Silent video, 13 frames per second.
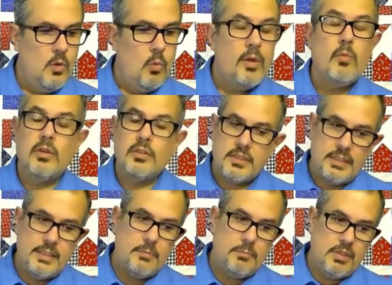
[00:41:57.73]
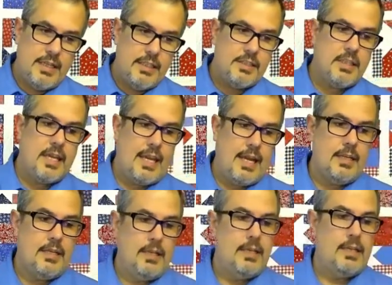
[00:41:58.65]
We will send the blades to
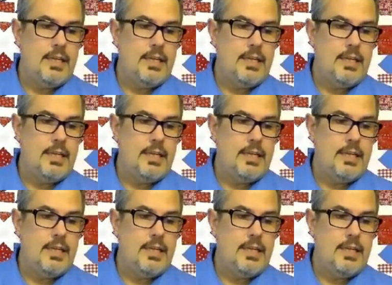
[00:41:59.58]
Canada.